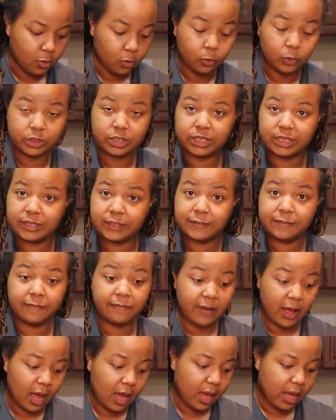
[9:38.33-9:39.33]
which is
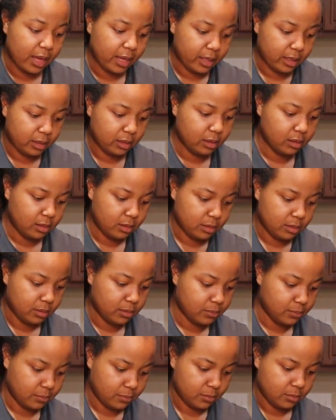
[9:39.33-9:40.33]
fine
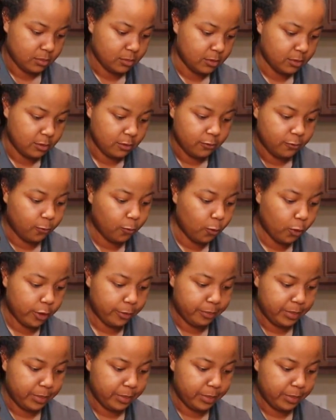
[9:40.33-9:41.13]
for